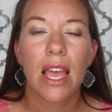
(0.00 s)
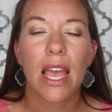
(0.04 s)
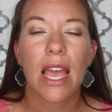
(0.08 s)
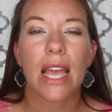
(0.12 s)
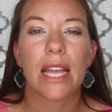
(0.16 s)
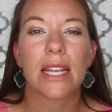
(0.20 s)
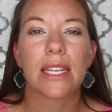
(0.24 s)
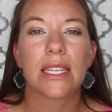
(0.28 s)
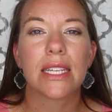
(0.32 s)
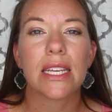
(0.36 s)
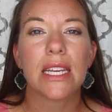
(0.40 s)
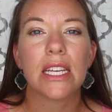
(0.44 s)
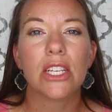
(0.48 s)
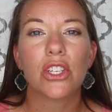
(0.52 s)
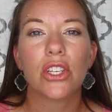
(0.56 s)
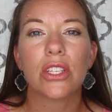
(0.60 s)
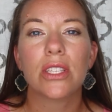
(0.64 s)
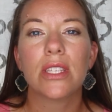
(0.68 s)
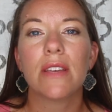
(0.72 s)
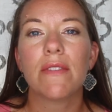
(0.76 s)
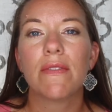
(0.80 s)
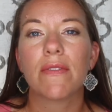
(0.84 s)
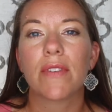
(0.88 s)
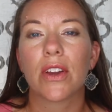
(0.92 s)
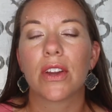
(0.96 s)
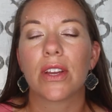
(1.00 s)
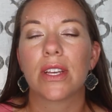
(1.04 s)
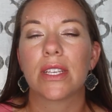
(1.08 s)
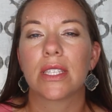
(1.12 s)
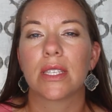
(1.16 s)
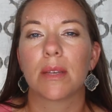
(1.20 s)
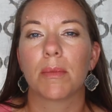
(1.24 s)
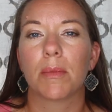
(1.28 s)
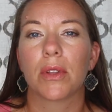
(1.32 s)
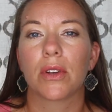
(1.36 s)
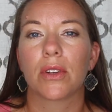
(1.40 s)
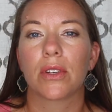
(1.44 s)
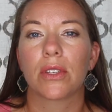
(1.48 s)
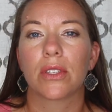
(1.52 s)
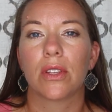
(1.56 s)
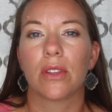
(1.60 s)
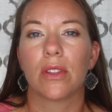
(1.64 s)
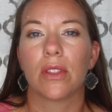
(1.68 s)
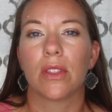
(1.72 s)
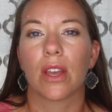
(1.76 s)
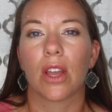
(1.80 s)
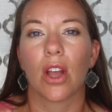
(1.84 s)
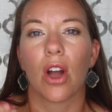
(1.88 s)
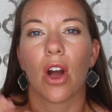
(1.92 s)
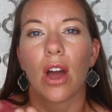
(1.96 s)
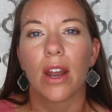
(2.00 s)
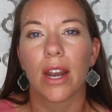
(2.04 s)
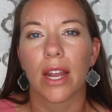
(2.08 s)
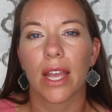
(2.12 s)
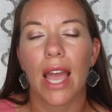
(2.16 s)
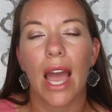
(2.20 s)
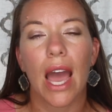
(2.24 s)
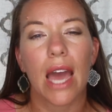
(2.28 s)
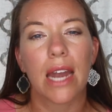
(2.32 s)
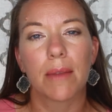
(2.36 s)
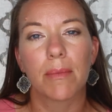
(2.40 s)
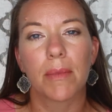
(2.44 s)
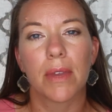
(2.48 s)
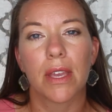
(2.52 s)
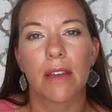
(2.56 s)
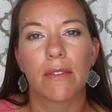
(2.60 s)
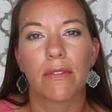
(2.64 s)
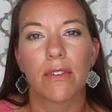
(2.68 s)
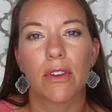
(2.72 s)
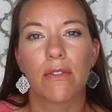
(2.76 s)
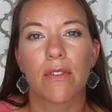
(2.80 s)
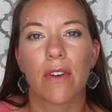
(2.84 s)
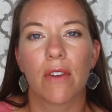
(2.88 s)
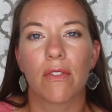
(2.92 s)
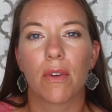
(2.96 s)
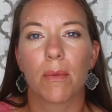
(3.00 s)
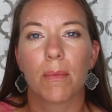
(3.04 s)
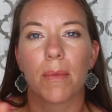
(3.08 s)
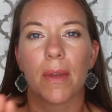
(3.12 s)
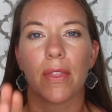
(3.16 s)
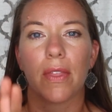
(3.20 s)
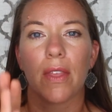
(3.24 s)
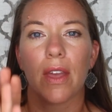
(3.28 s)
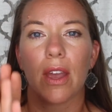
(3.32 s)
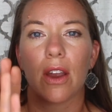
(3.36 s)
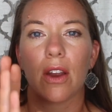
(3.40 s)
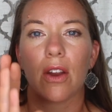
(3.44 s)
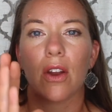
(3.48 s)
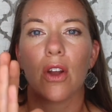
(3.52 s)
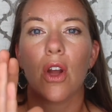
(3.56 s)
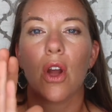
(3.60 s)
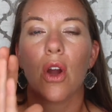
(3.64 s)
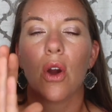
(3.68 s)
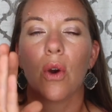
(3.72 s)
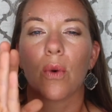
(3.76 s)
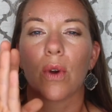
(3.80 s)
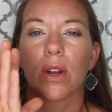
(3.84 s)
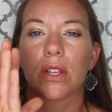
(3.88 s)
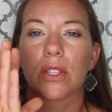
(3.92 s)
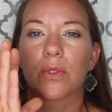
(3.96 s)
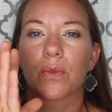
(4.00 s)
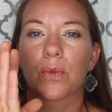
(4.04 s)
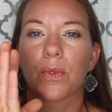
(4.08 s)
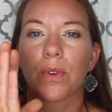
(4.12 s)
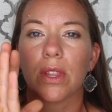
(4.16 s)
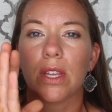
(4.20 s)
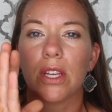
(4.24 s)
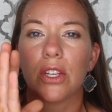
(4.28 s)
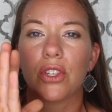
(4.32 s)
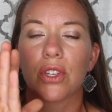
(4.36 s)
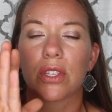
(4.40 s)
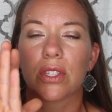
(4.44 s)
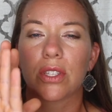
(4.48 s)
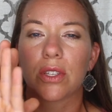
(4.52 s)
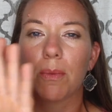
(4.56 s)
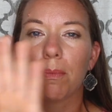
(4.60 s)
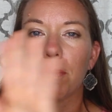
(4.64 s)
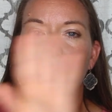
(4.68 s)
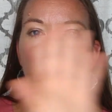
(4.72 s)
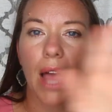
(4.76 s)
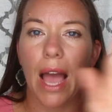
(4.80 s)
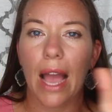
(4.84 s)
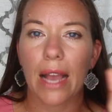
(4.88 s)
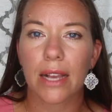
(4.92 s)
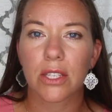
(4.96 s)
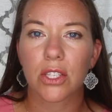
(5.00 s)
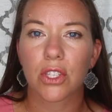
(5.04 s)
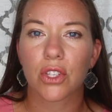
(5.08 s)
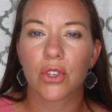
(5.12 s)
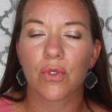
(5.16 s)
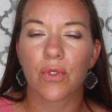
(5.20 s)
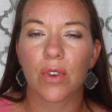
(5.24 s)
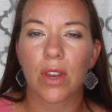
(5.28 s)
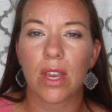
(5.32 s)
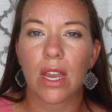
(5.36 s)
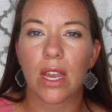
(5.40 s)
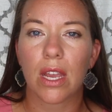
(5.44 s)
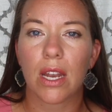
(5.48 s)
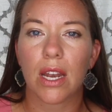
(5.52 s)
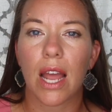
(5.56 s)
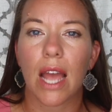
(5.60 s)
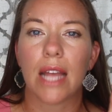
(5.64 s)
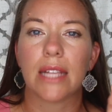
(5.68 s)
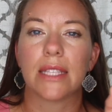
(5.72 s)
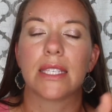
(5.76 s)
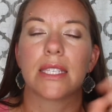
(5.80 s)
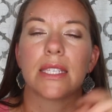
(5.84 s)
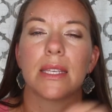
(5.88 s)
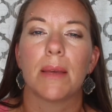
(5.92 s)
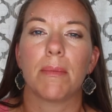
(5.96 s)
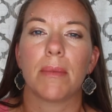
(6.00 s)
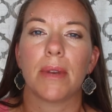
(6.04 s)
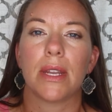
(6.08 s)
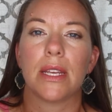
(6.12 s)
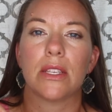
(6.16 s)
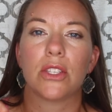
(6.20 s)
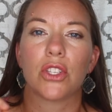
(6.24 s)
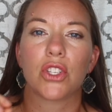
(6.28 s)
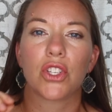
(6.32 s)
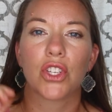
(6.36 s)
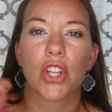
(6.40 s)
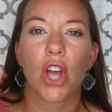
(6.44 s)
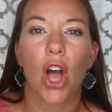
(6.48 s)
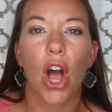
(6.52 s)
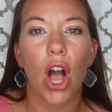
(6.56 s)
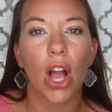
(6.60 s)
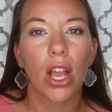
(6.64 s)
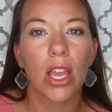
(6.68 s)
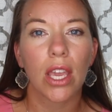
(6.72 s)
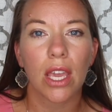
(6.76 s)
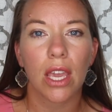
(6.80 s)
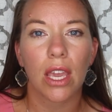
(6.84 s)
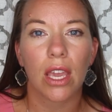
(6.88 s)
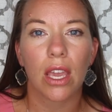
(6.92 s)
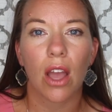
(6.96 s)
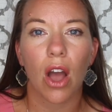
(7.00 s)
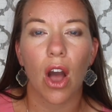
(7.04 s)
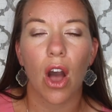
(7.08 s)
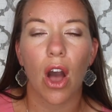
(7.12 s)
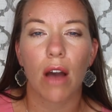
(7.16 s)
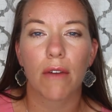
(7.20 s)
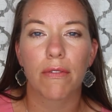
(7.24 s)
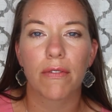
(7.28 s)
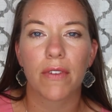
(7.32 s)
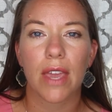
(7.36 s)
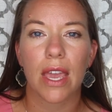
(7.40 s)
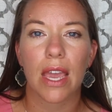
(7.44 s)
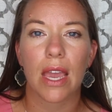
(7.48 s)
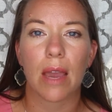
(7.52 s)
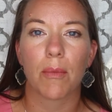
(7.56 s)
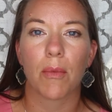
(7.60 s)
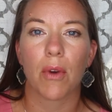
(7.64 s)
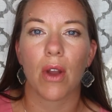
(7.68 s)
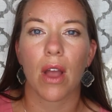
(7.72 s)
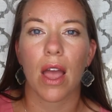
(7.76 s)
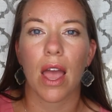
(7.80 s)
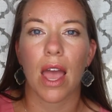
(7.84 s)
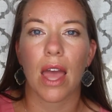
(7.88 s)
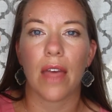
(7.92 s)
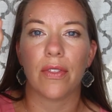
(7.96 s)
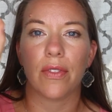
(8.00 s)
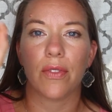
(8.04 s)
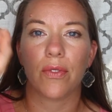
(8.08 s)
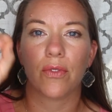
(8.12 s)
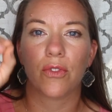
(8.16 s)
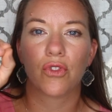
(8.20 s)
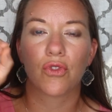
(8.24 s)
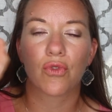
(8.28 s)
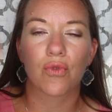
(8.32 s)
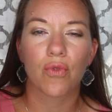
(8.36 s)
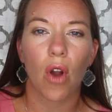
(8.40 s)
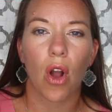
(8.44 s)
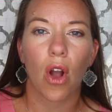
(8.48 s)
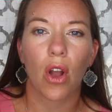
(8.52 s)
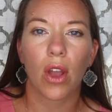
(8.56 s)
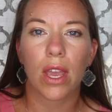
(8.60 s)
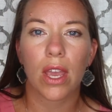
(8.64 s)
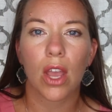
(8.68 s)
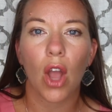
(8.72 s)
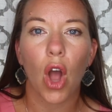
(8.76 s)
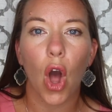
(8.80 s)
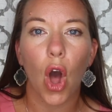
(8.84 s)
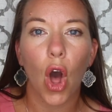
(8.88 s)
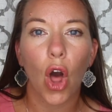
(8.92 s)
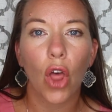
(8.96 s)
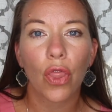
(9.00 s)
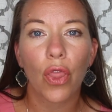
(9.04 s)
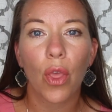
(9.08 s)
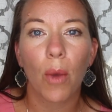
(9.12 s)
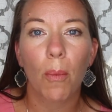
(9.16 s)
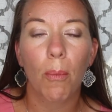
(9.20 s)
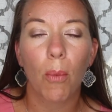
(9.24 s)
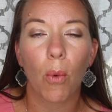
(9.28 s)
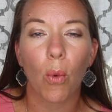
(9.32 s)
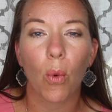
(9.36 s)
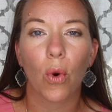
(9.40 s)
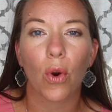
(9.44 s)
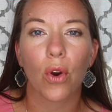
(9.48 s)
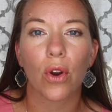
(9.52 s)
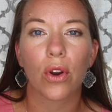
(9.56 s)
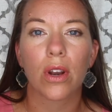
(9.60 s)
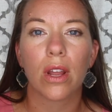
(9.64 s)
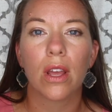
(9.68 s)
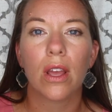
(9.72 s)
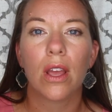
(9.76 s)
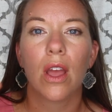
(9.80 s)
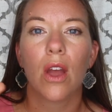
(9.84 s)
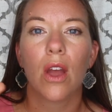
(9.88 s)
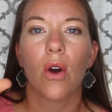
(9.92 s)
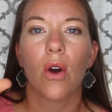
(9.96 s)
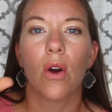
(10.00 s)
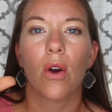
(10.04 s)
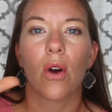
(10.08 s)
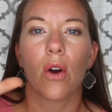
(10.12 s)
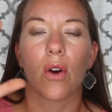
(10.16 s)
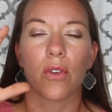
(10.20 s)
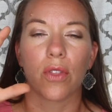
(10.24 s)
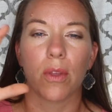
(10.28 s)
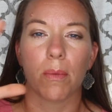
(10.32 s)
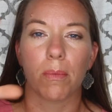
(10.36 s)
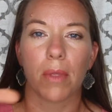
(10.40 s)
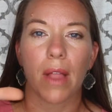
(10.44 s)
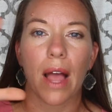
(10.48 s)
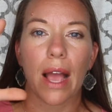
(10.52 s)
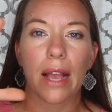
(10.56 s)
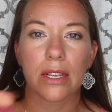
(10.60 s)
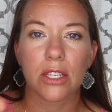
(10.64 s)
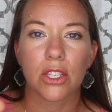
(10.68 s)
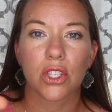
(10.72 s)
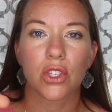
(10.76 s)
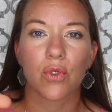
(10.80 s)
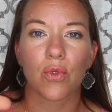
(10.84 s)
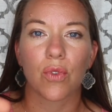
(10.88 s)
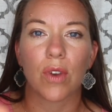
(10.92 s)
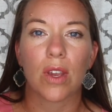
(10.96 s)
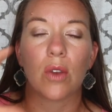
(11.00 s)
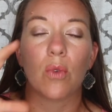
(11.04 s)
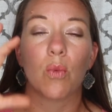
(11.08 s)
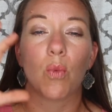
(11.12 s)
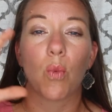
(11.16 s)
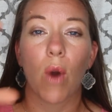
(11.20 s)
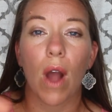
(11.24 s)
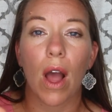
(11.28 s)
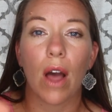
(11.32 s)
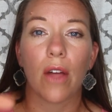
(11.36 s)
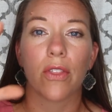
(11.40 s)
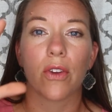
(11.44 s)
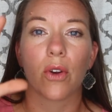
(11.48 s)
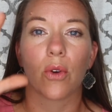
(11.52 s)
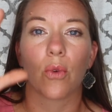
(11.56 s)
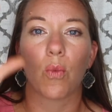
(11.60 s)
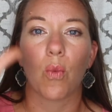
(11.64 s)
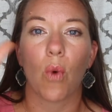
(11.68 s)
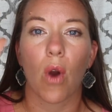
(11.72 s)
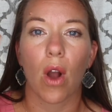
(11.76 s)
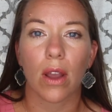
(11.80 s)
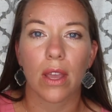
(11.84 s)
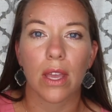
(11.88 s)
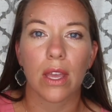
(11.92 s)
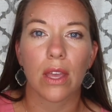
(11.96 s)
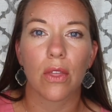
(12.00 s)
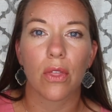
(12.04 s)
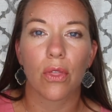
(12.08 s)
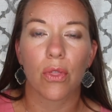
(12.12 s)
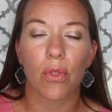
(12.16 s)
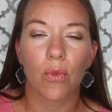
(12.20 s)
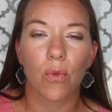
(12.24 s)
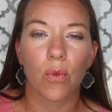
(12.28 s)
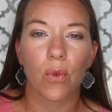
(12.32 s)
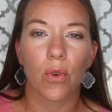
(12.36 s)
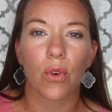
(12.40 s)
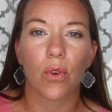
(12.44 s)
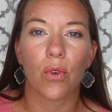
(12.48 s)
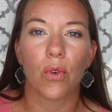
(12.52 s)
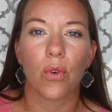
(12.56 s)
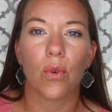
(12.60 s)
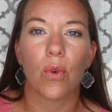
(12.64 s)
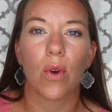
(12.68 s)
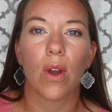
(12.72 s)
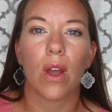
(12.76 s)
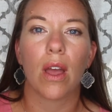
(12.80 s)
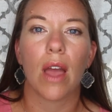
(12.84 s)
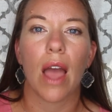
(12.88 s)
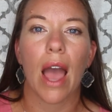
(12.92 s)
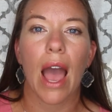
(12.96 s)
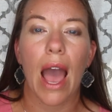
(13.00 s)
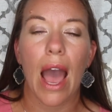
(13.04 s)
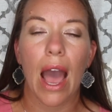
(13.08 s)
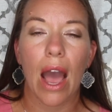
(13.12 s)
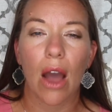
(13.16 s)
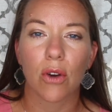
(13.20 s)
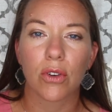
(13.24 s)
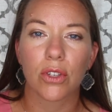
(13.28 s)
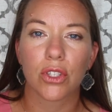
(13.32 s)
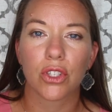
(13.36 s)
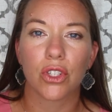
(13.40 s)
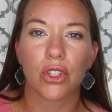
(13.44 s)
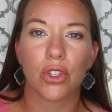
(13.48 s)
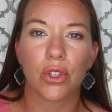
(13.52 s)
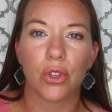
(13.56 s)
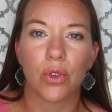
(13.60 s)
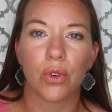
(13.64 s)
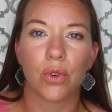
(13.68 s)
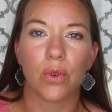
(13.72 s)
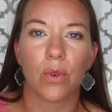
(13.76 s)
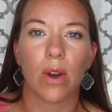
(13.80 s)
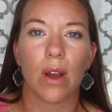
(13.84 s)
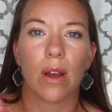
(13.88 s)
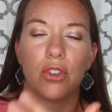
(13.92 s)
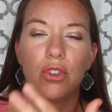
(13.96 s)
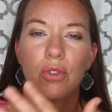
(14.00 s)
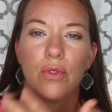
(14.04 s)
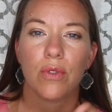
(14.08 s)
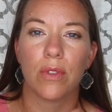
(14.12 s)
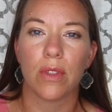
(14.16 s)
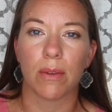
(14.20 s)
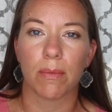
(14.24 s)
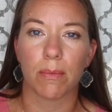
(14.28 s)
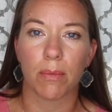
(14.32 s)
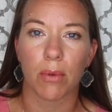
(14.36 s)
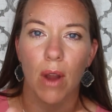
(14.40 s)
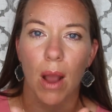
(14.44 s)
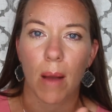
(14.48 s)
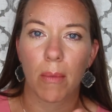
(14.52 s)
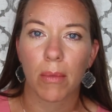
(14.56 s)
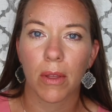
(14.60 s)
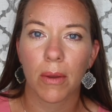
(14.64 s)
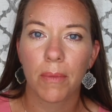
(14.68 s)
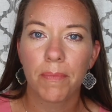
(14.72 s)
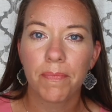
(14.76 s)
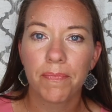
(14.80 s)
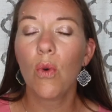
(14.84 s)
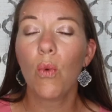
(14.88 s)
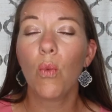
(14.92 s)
It teaches it very similar to the Khan Academy, if you've ever been there, where it's really just a black screen and somebody's talking off camera and drawing on the board or the black screen while they're walking through how to do the problem.